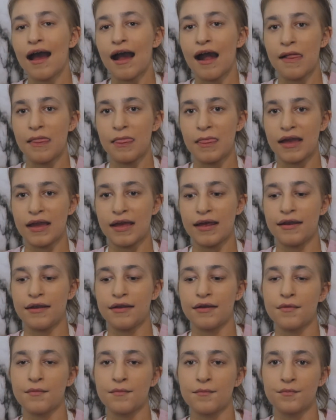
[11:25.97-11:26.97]
and
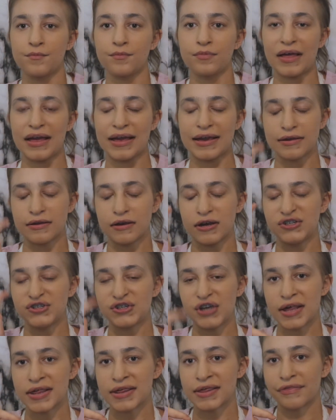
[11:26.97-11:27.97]
then like
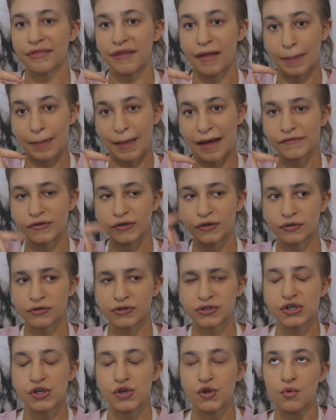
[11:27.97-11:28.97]
adjust the level
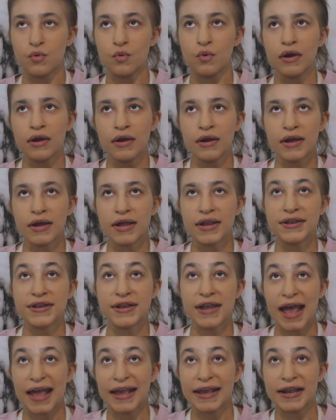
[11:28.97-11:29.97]
to
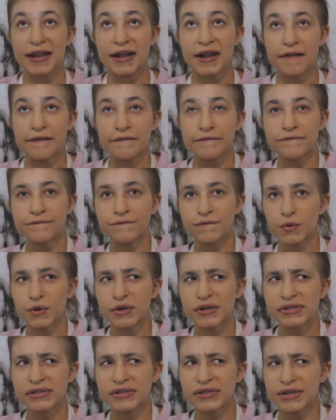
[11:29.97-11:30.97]
negative
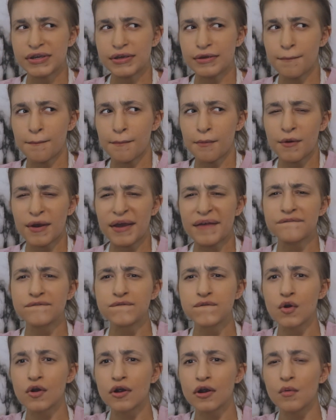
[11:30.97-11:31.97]

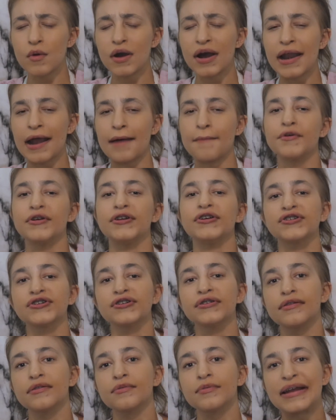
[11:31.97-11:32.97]
14.41. I'm pretty
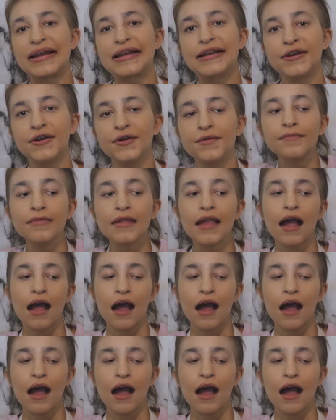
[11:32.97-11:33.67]
sure that's what I do,